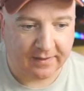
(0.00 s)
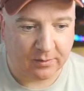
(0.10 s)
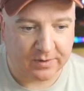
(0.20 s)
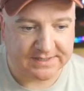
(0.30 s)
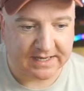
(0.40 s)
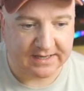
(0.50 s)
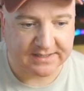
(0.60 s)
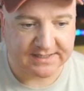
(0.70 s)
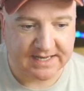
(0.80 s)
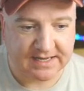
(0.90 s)
And then we
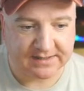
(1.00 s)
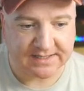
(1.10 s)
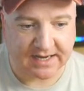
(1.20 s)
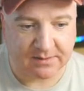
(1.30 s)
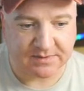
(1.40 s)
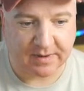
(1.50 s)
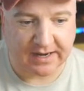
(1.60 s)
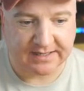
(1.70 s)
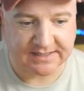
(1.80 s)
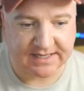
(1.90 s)
say c times
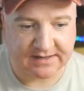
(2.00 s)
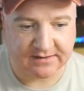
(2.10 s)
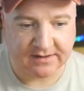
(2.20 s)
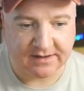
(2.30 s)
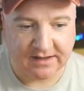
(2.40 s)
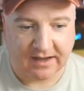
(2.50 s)
by sin,